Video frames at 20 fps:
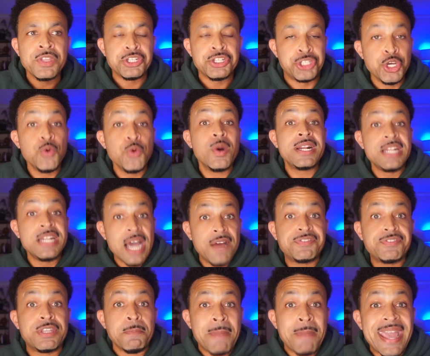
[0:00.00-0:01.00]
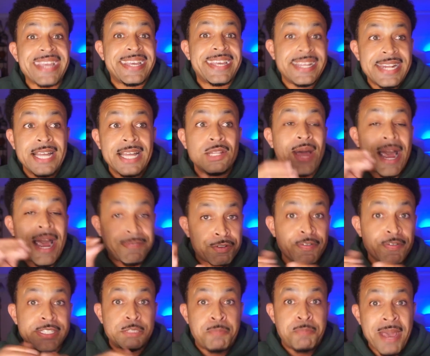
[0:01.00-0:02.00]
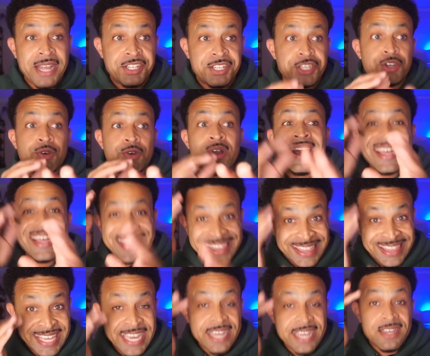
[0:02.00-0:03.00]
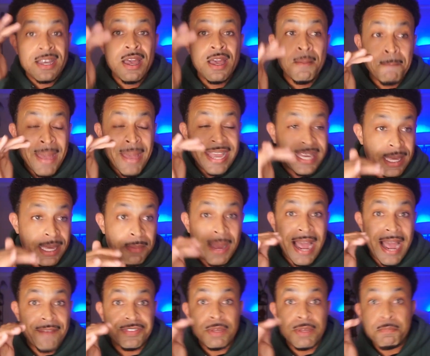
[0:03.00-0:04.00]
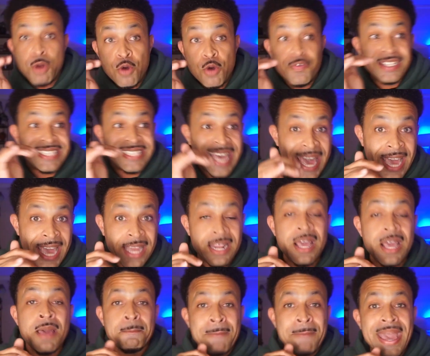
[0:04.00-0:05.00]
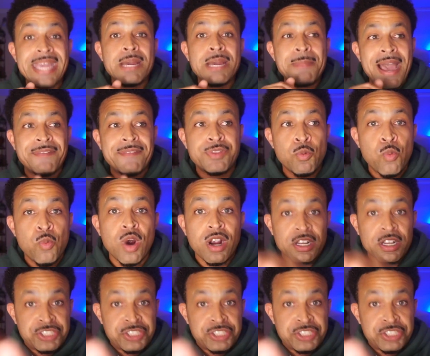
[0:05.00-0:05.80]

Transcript: Do enough to make Canelo have to respect you. Think, make him have to move his head. Make him have to work.